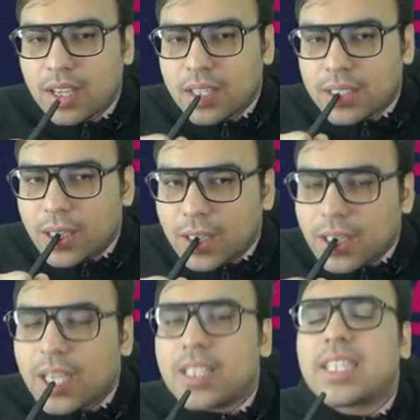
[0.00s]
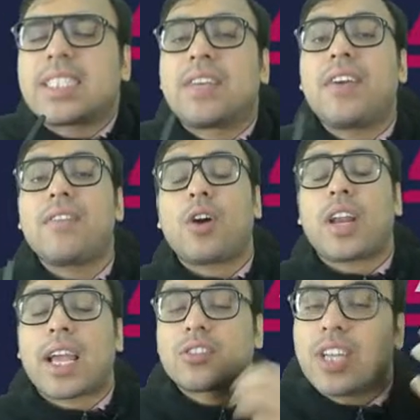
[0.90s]
So, the civil war
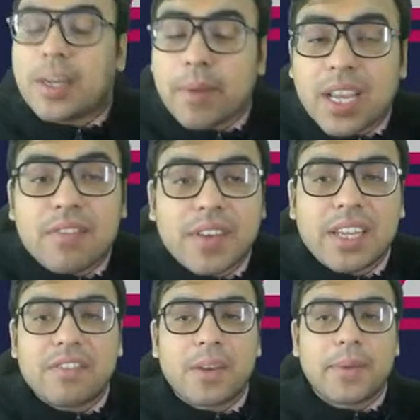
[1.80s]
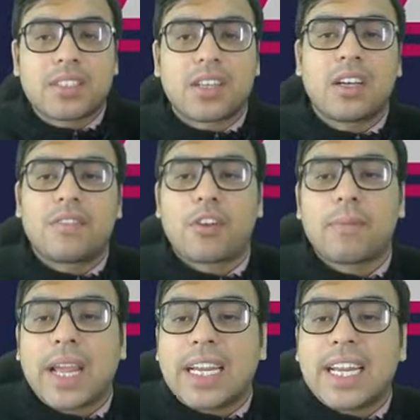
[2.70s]
actually became very famous
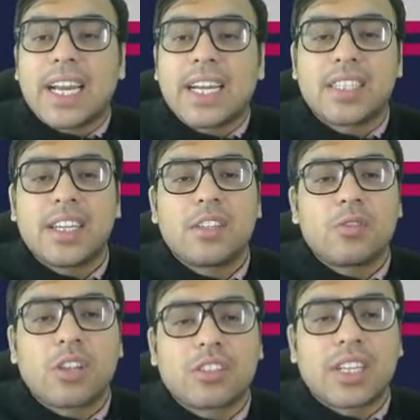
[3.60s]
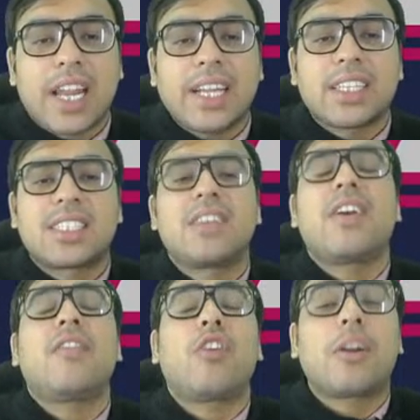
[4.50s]
from 1983 to 2009. The
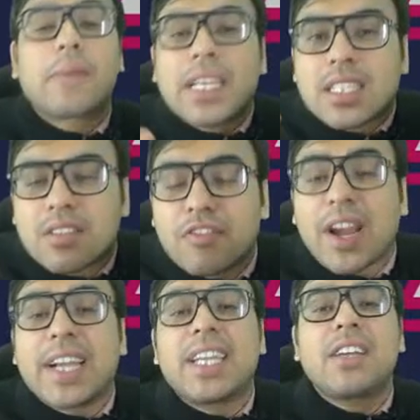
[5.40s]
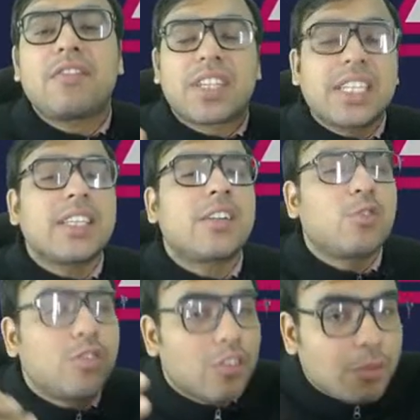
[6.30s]
civil war means fighting within the
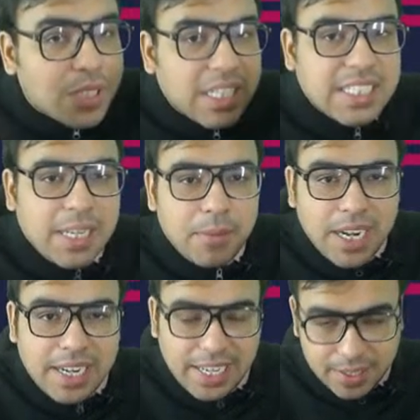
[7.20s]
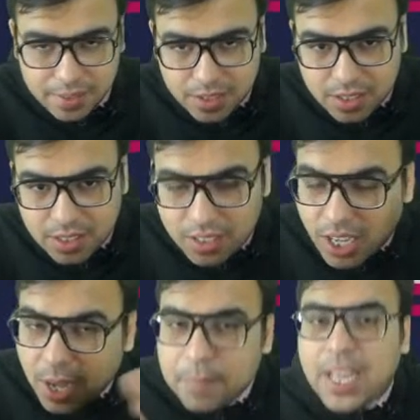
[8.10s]
two groups in the same country.
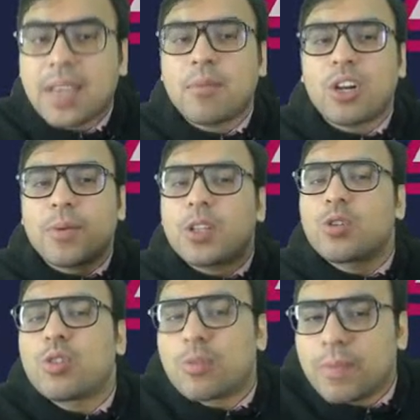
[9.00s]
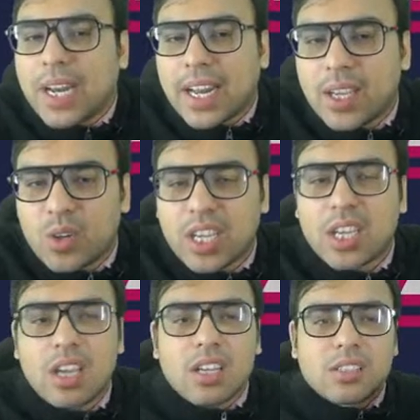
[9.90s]
Apne hi mulk mein do group mein ladai ho gayi.
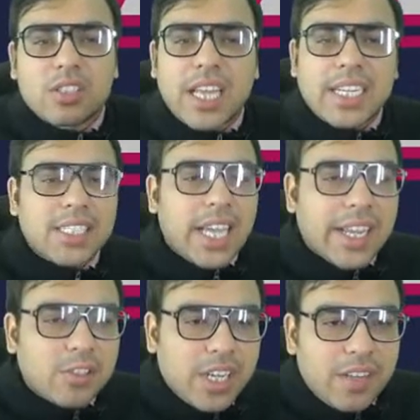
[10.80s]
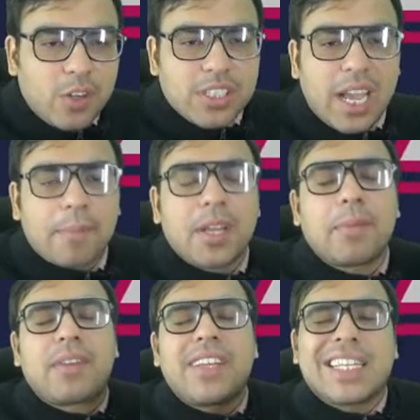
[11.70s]
So that is actually was happening
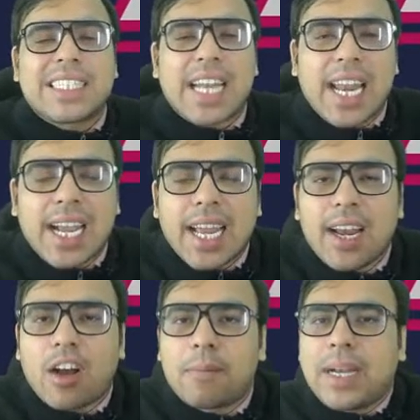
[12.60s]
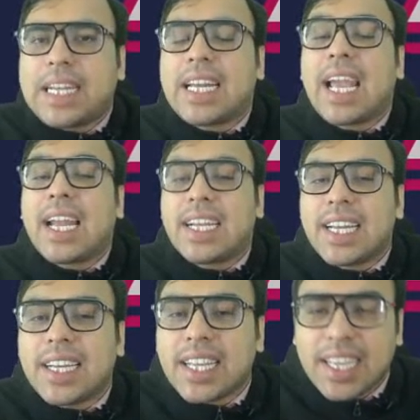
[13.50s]
between the Sri Lankan government and
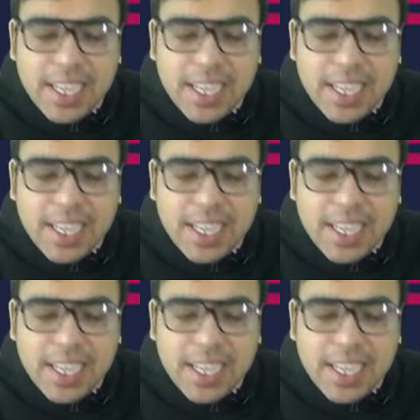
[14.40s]
LTTE.